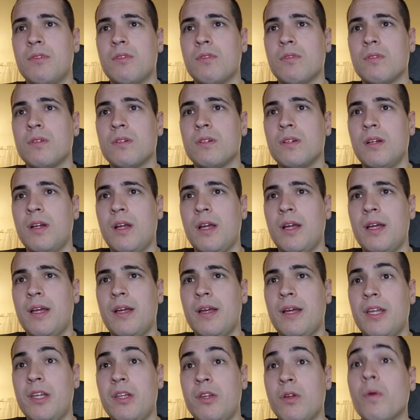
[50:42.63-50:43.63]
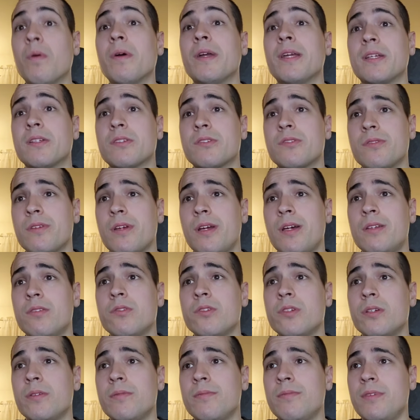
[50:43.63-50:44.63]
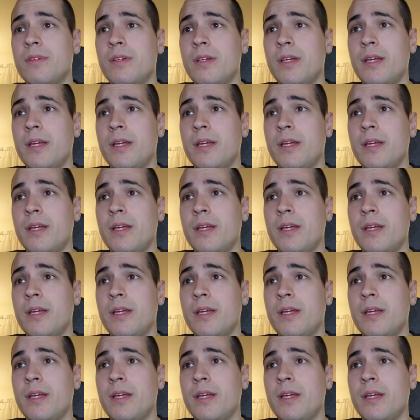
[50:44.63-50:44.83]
or annoying stratagem,